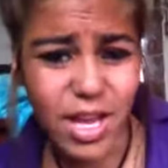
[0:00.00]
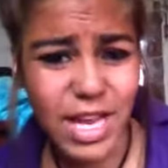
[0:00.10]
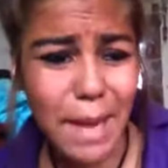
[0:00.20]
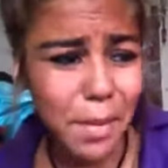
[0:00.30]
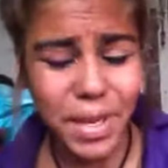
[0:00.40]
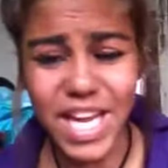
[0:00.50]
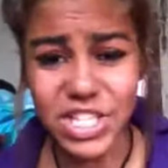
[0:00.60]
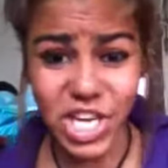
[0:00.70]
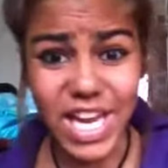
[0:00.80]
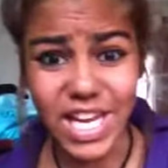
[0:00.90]
Keep it
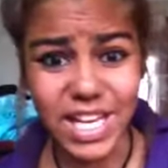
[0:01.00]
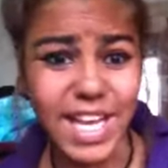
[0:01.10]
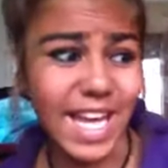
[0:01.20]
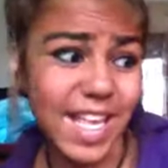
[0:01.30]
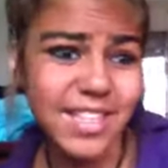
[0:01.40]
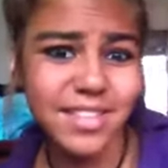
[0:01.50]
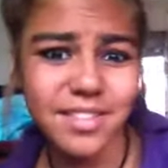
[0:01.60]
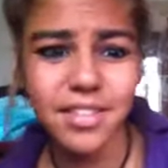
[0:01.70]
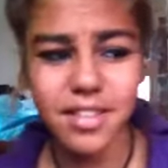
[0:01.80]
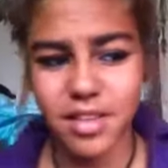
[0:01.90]
PG, kids.
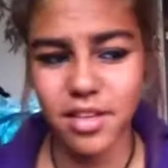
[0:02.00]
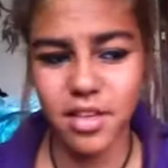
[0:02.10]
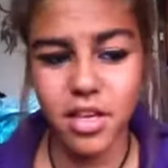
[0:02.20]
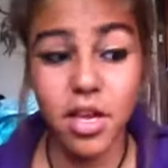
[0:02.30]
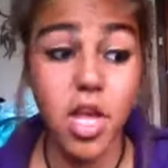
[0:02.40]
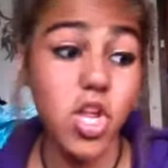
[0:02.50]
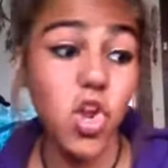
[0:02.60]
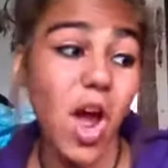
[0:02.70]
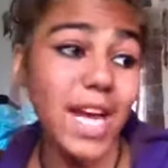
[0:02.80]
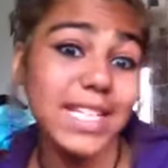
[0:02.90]

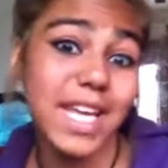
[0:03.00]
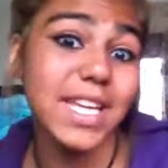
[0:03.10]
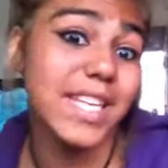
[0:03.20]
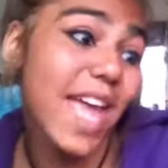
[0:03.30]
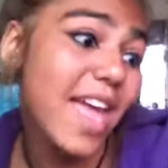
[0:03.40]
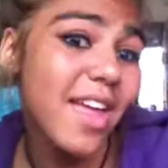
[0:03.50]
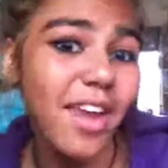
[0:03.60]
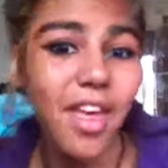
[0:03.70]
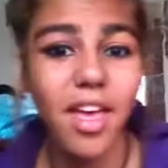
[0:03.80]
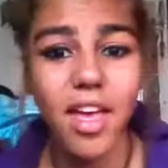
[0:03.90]
Not 18 yet.